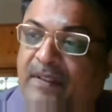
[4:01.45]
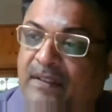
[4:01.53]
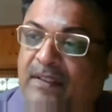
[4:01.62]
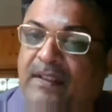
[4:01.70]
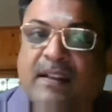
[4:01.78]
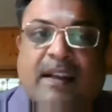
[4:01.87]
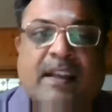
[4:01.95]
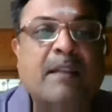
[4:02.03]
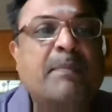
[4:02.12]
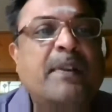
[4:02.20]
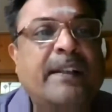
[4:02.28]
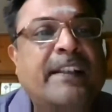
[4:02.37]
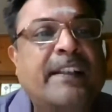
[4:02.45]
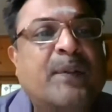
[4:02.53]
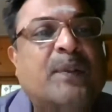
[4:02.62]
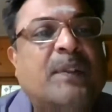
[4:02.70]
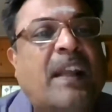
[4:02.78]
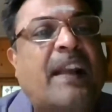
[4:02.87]
the liability
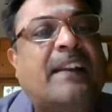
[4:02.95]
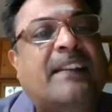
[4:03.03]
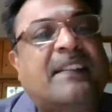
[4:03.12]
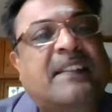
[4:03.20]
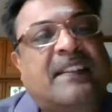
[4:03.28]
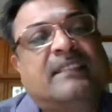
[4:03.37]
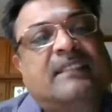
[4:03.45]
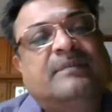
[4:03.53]
to tax